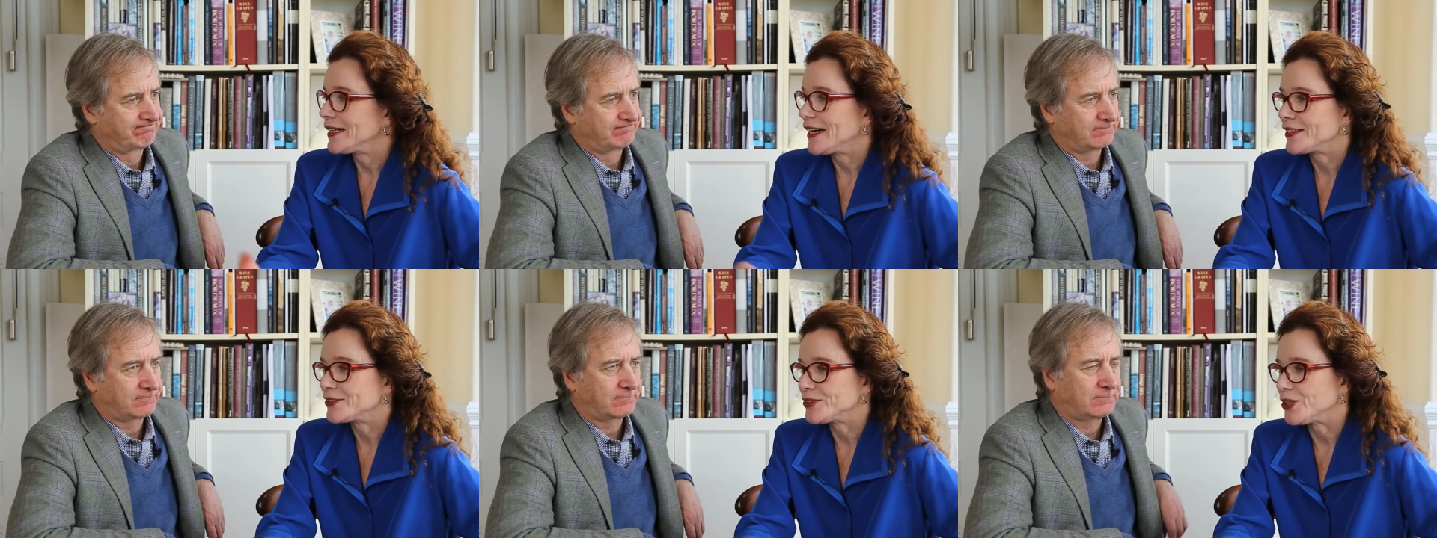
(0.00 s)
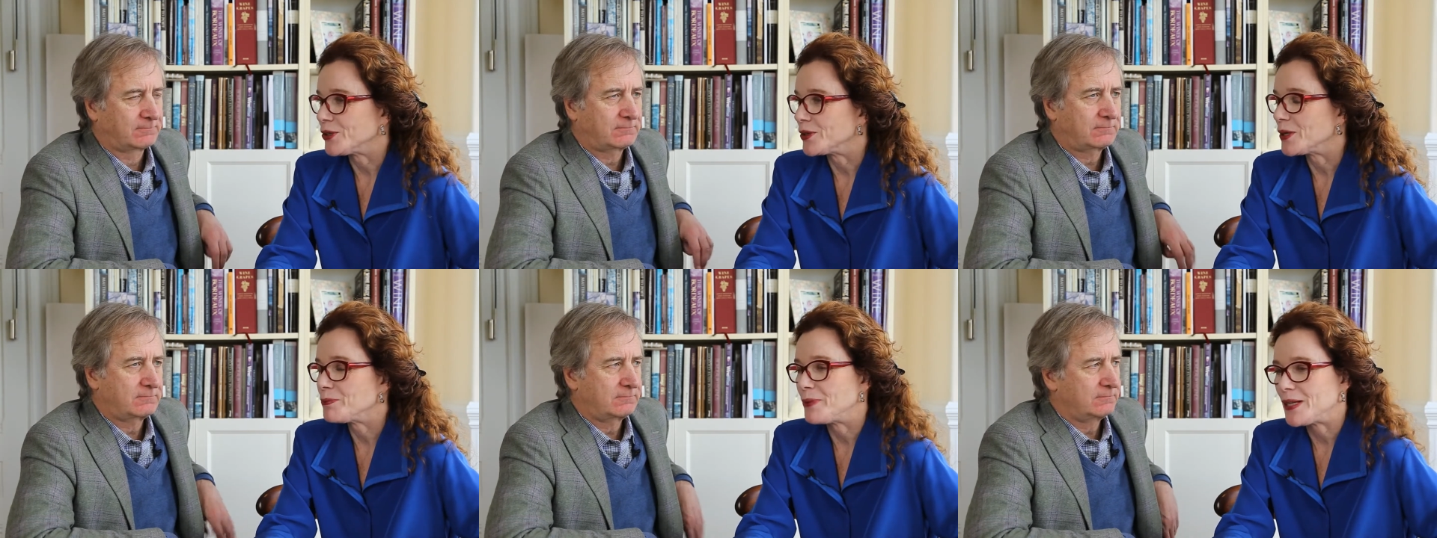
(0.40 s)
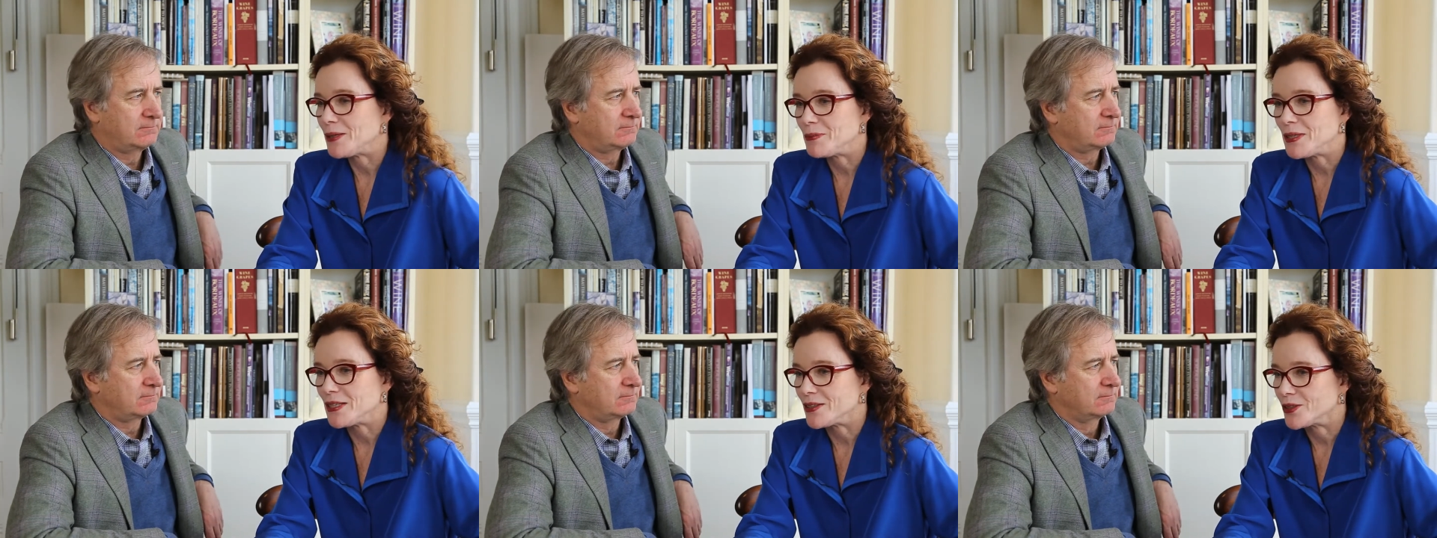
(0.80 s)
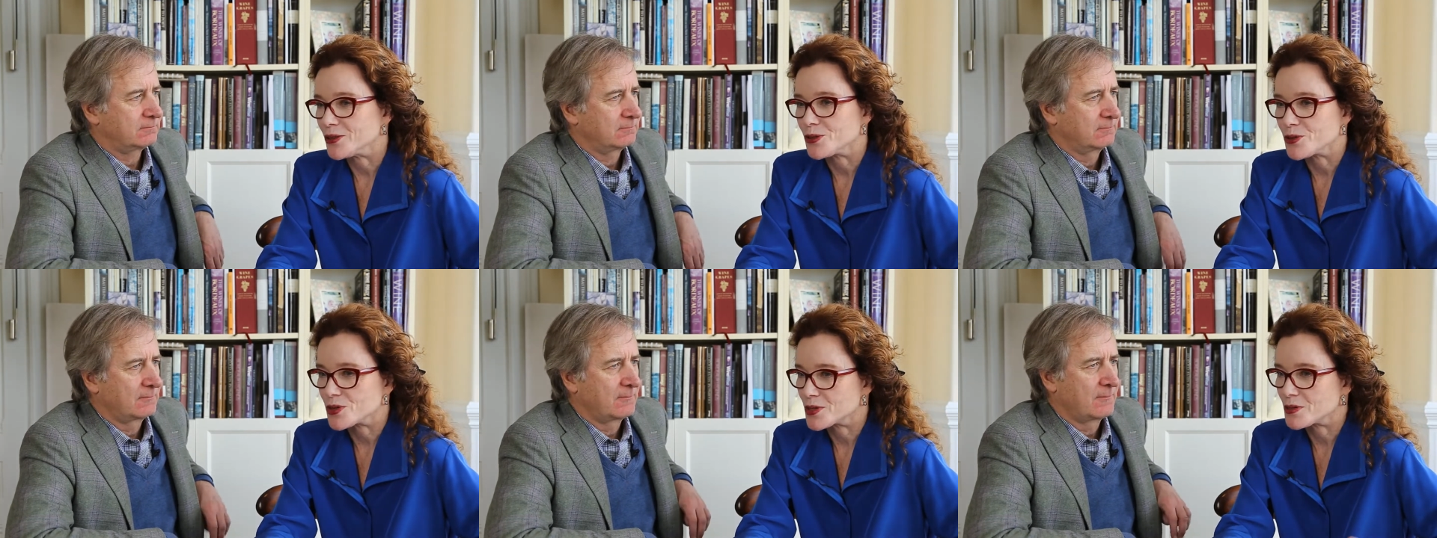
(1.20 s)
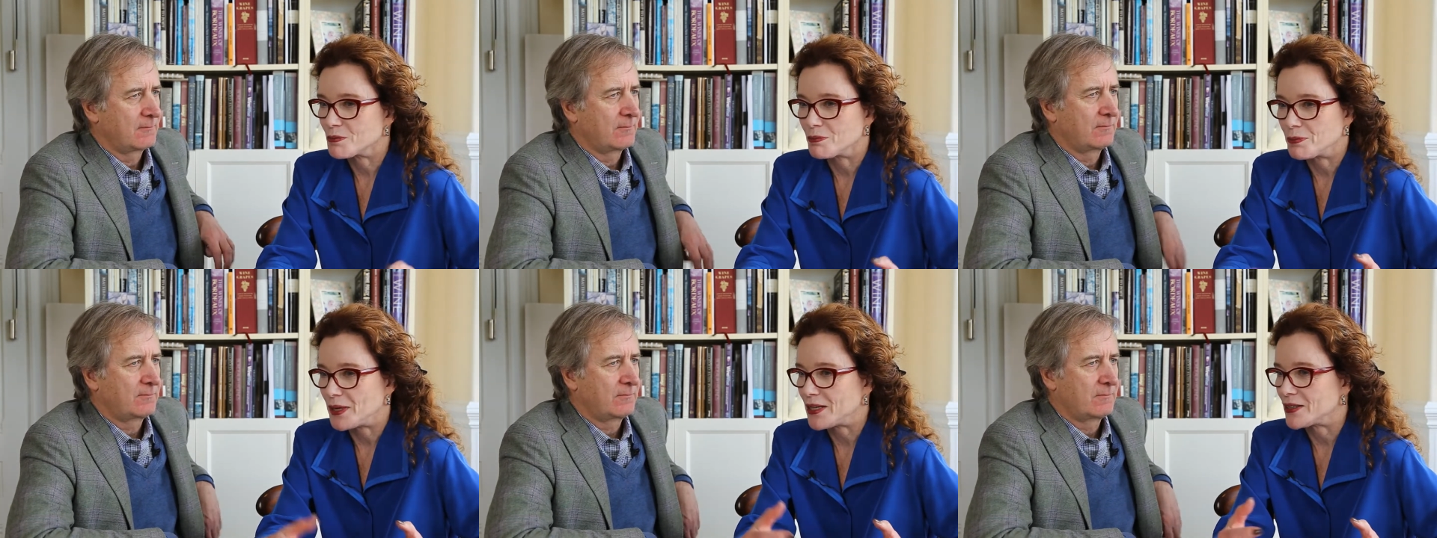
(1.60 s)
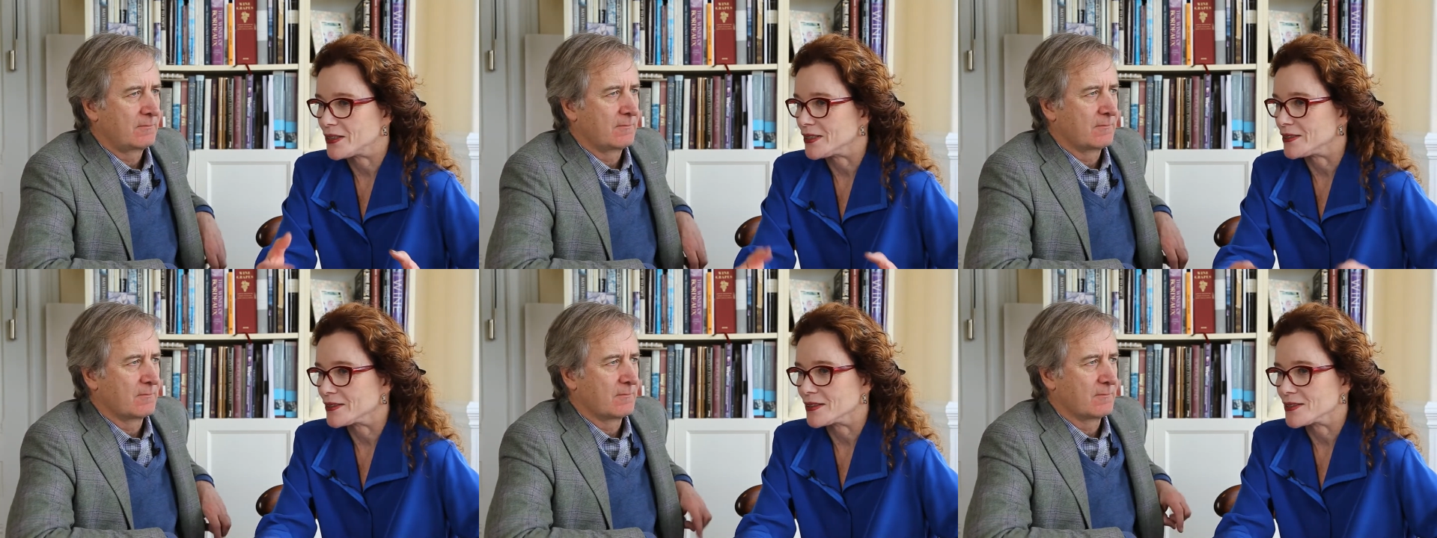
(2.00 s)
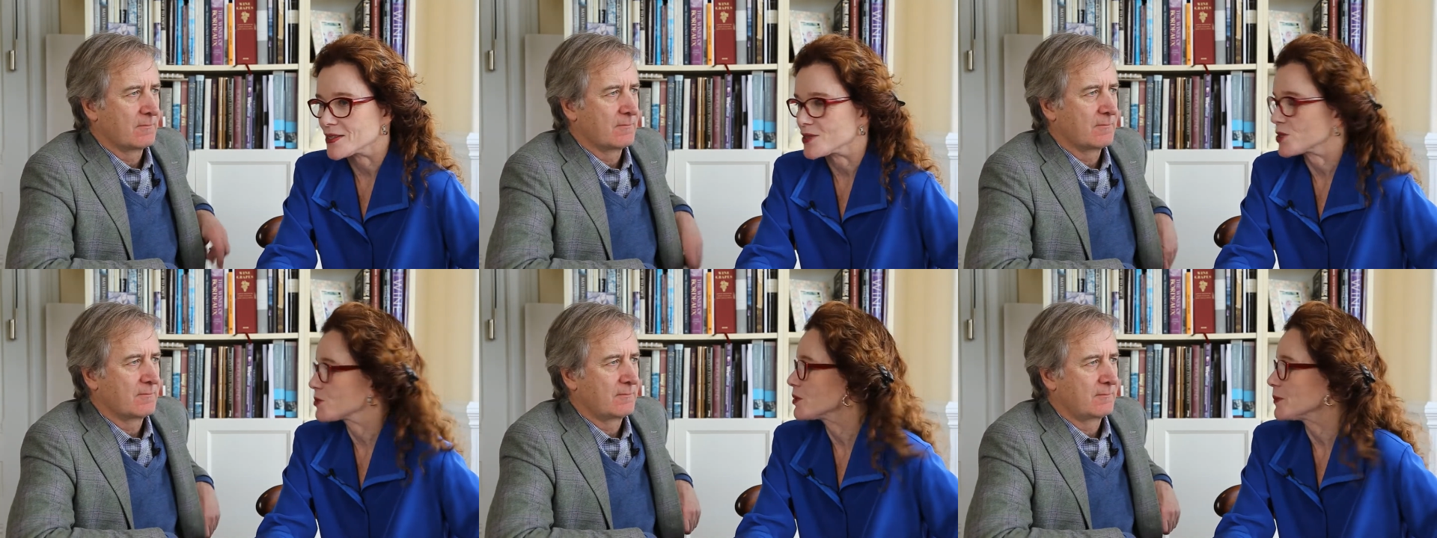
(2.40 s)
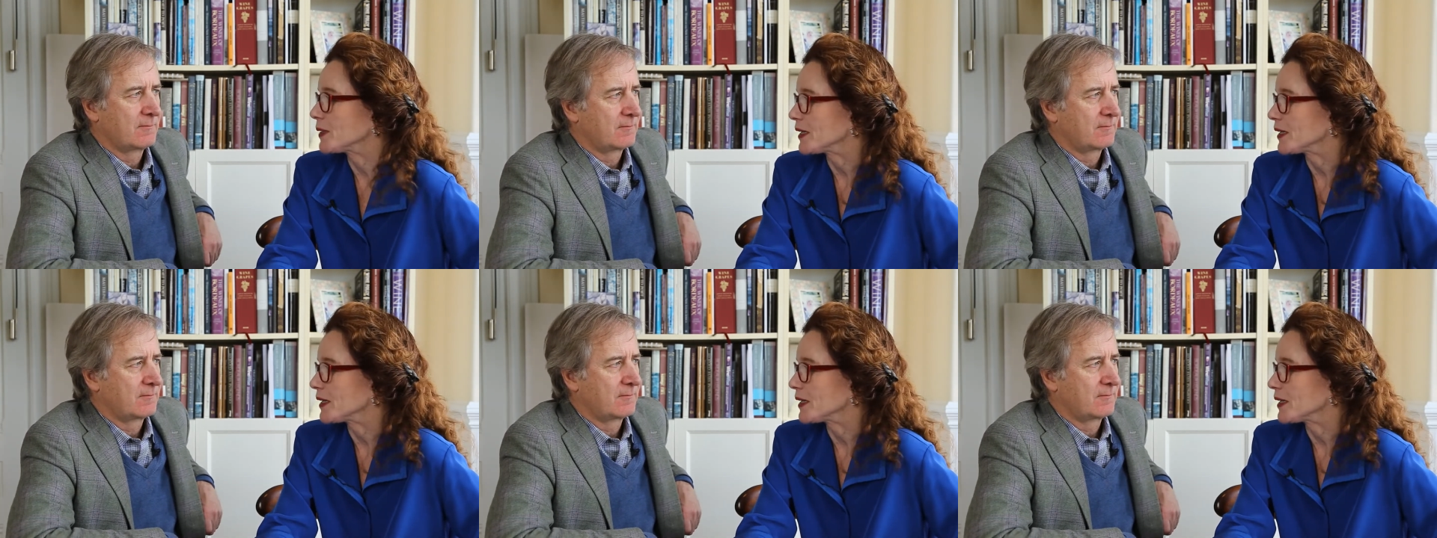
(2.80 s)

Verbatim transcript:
Speaker 1: I don't know, a baby whose parent is a swimming